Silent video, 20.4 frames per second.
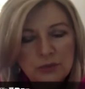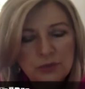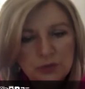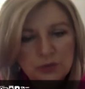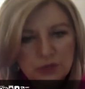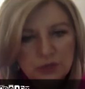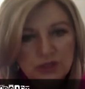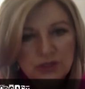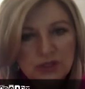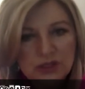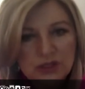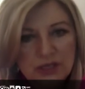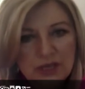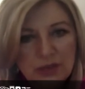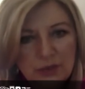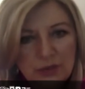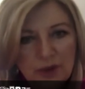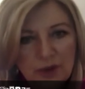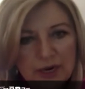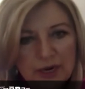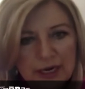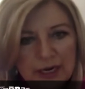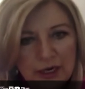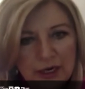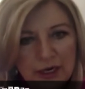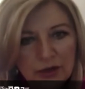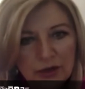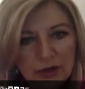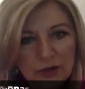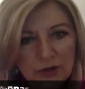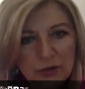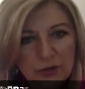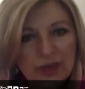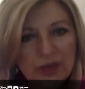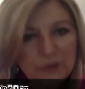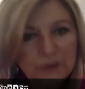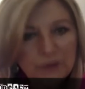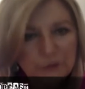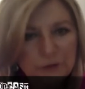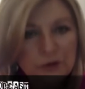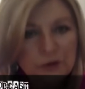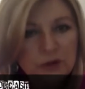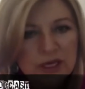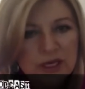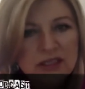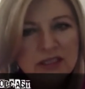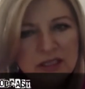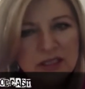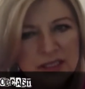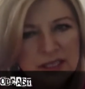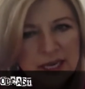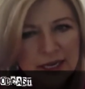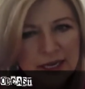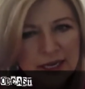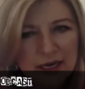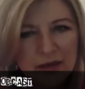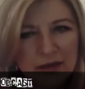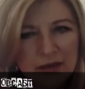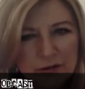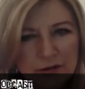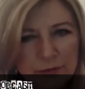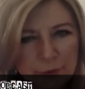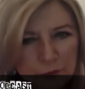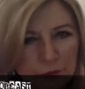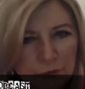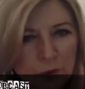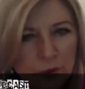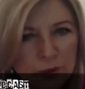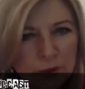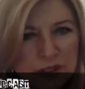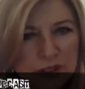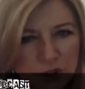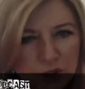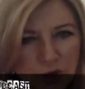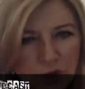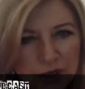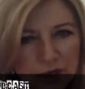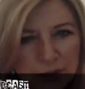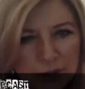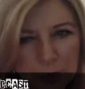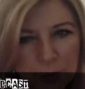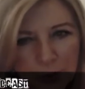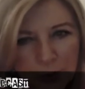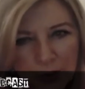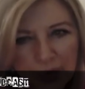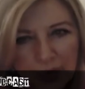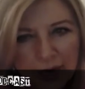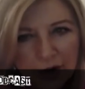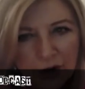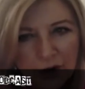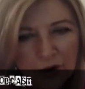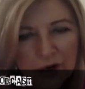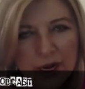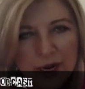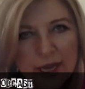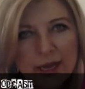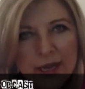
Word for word: just sit right here and we have a few things to take care of before we start in prayer.